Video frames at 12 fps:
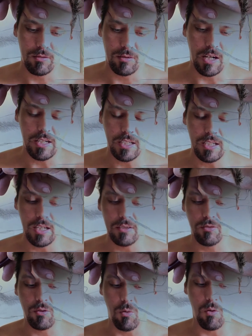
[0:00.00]
guiding
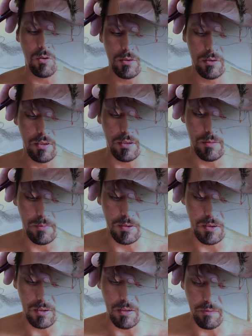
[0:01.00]
us towards a
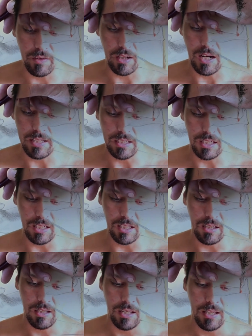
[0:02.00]
specific
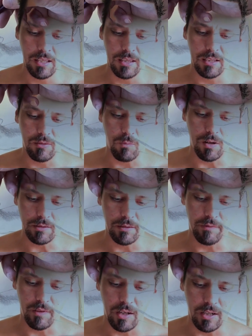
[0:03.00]
idea that's well
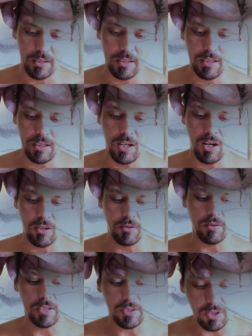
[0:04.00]
defined in
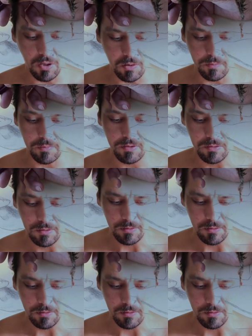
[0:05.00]
concrete terms.